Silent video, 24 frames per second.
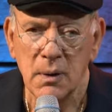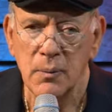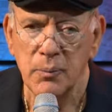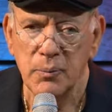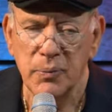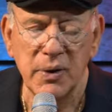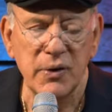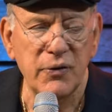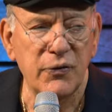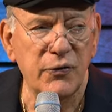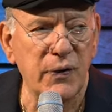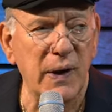
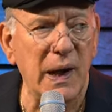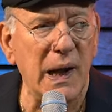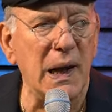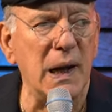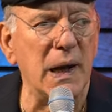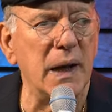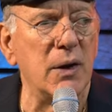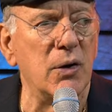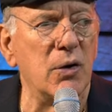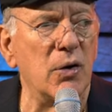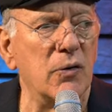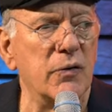
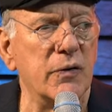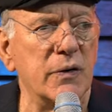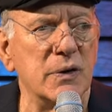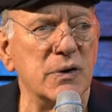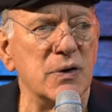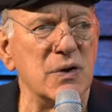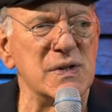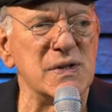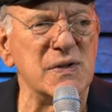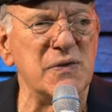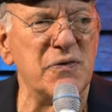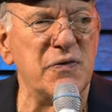prevailing over
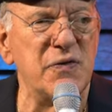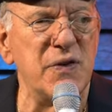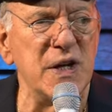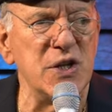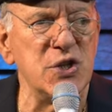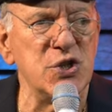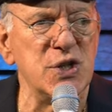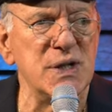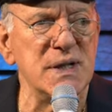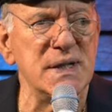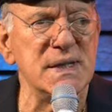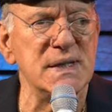these
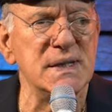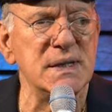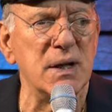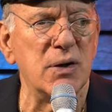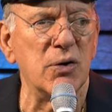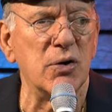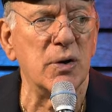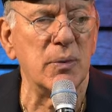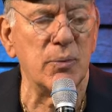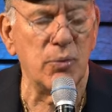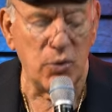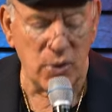vicious,
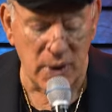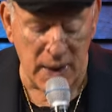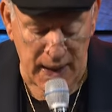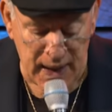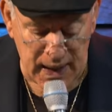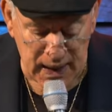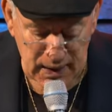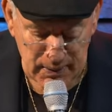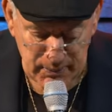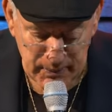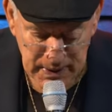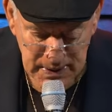terrible
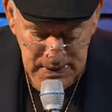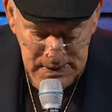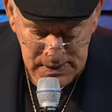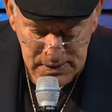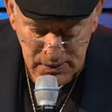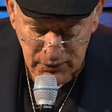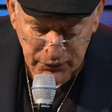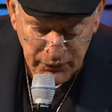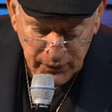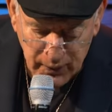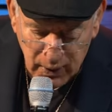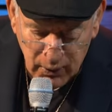enemies
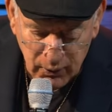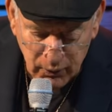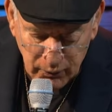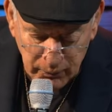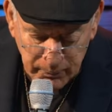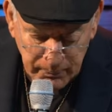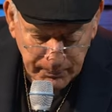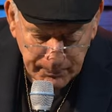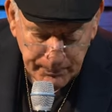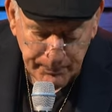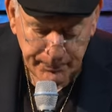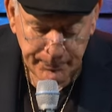of our
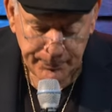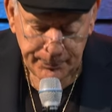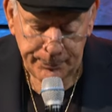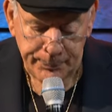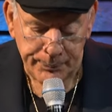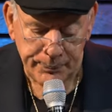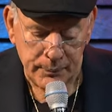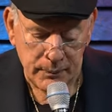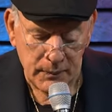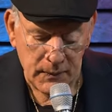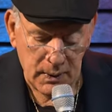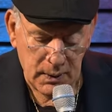
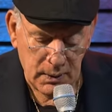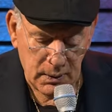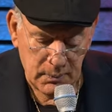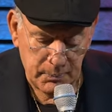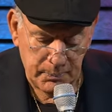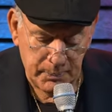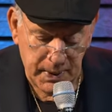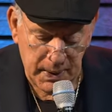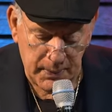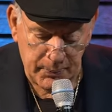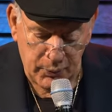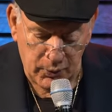
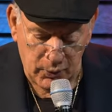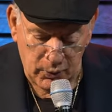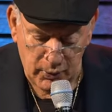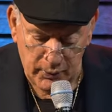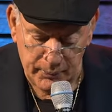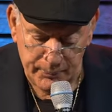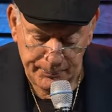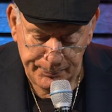people.